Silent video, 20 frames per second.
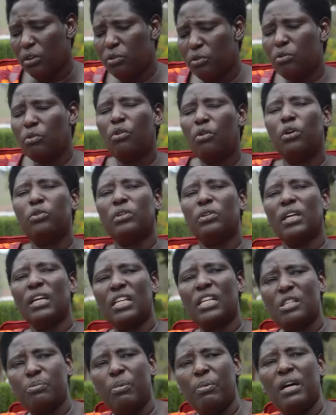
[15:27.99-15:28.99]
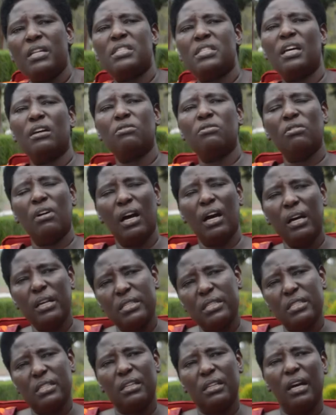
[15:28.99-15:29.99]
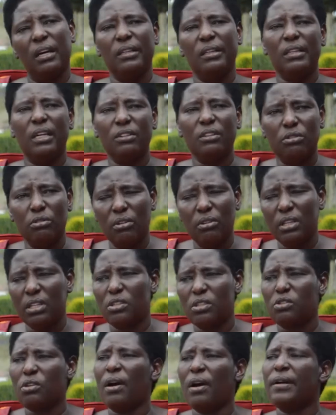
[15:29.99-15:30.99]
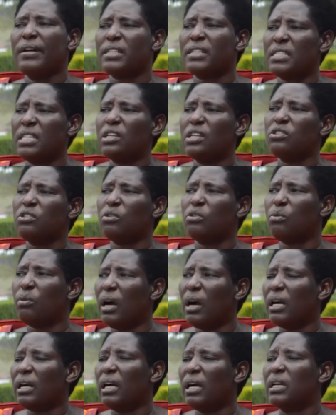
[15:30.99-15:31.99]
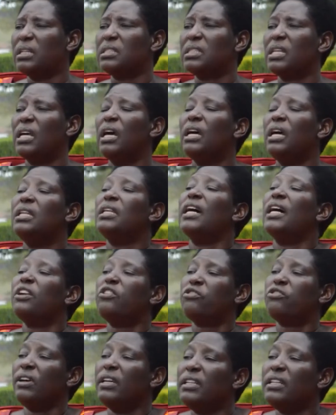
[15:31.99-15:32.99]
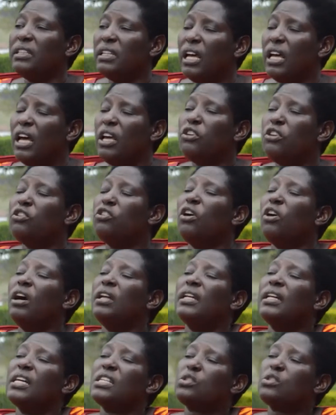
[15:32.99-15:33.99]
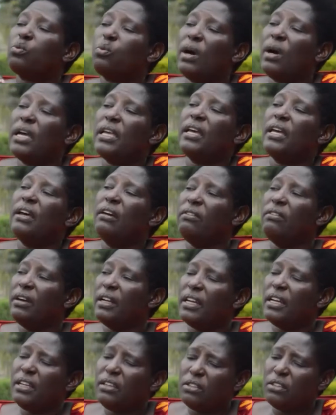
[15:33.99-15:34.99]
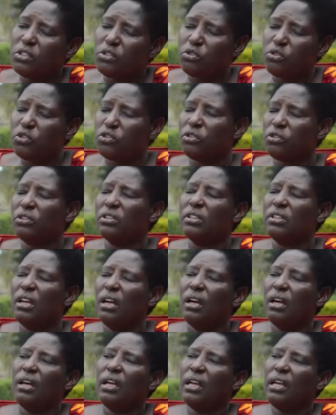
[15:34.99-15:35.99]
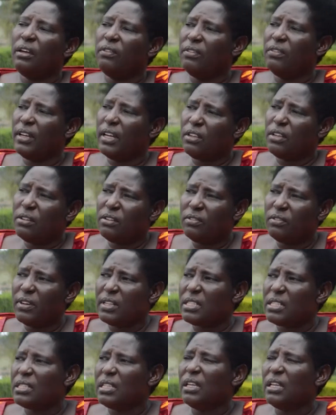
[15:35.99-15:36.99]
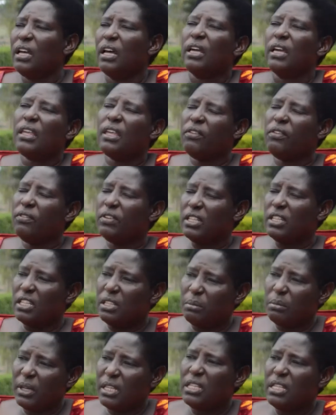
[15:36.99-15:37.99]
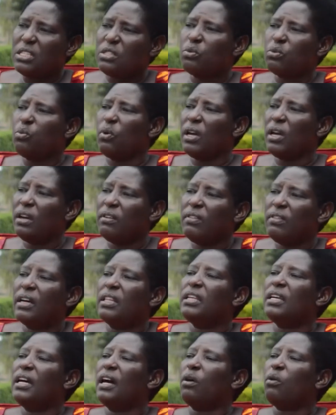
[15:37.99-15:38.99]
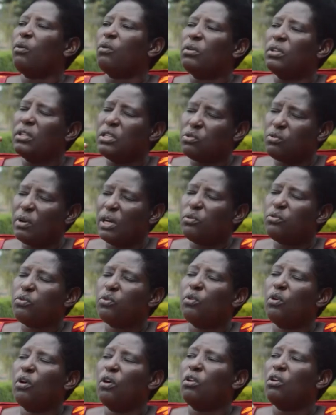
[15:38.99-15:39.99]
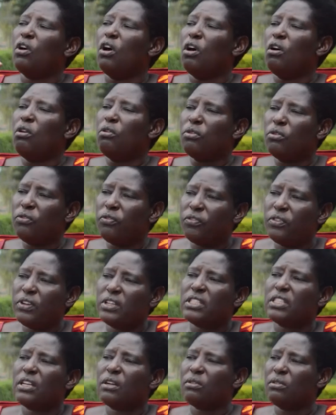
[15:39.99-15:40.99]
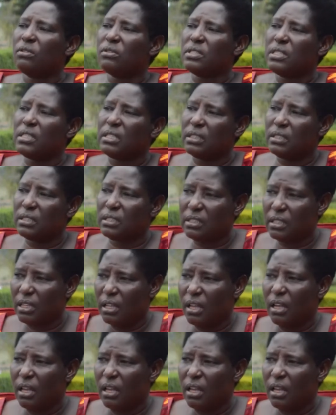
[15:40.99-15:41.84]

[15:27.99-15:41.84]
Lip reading: you go to experts and you ask and get to knowledge. So extension workers, they are trained. You know, that's why every institution, every university, even in medicine, wherever, there is what we call refresher courses.